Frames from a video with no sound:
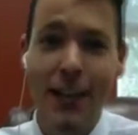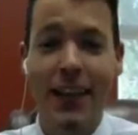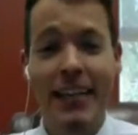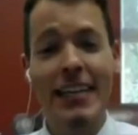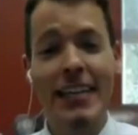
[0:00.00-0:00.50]

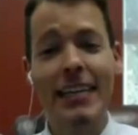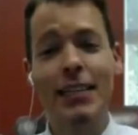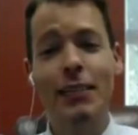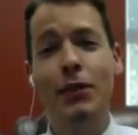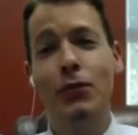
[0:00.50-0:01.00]
They need to
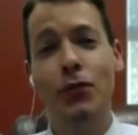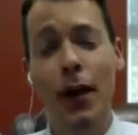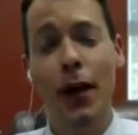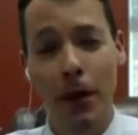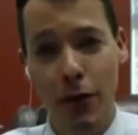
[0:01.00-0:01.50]
be tuned
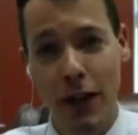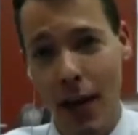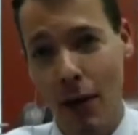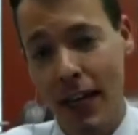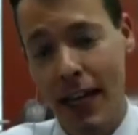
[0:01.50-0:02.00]
up every
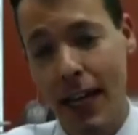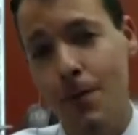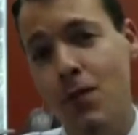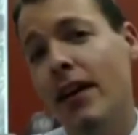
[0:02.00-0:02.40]
now and again.